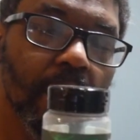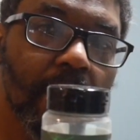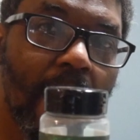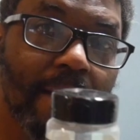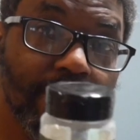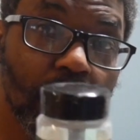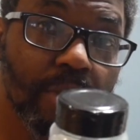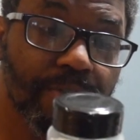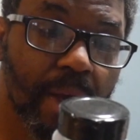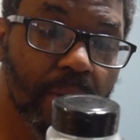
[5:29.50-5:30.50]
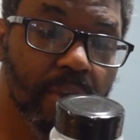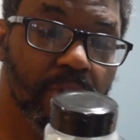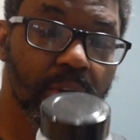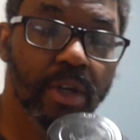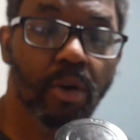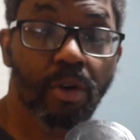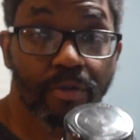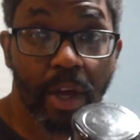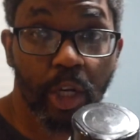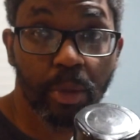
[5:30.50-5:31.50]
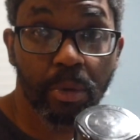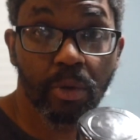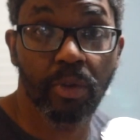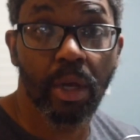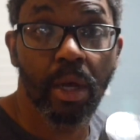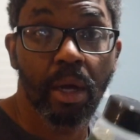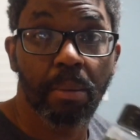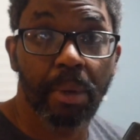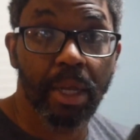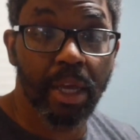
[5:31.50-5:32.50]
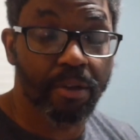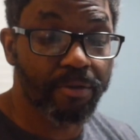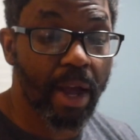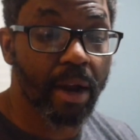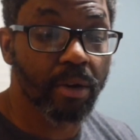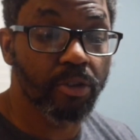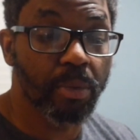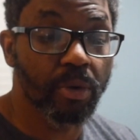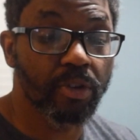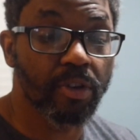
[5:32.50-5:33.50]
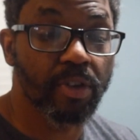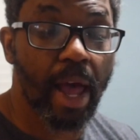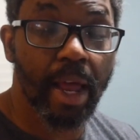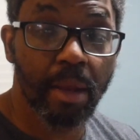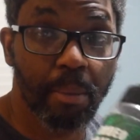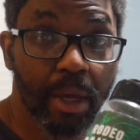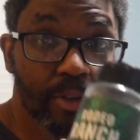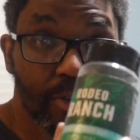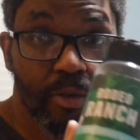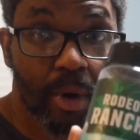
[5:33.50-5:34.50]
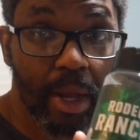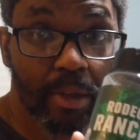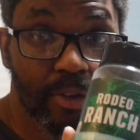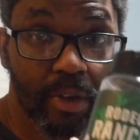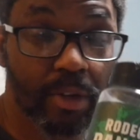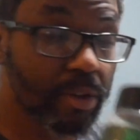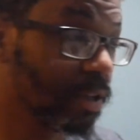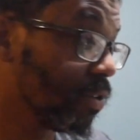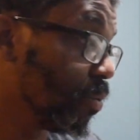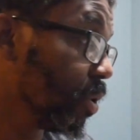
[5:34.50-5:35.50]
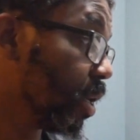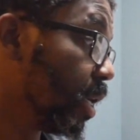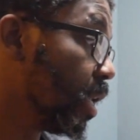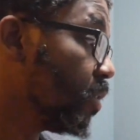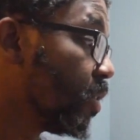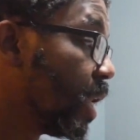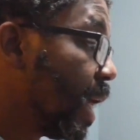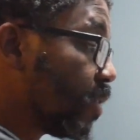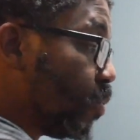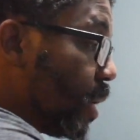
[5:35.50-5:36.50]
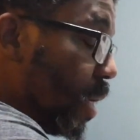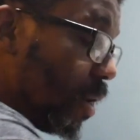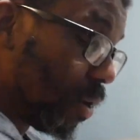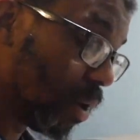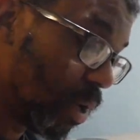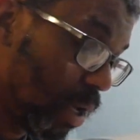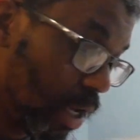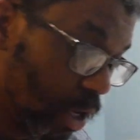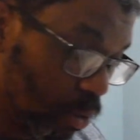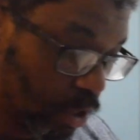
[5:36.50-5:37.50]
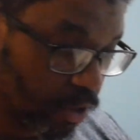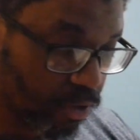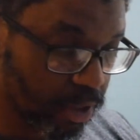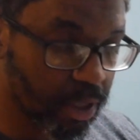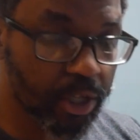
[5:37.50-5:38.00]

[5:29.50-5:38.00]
I've only found this good on vegetables. But again, Fire and Smoke Society makes great seasonings, and we're going to get into the next one here, which is the